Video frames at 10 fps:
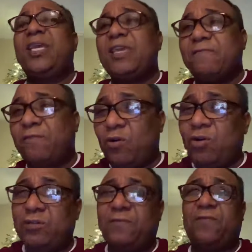
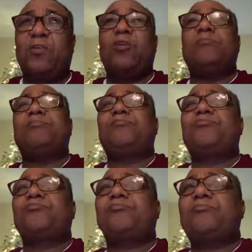Yvonne from
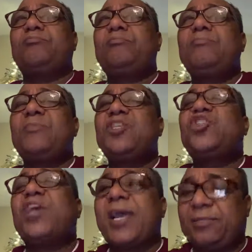
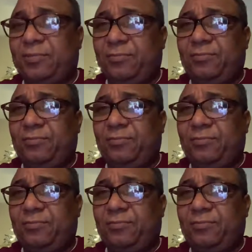Shack.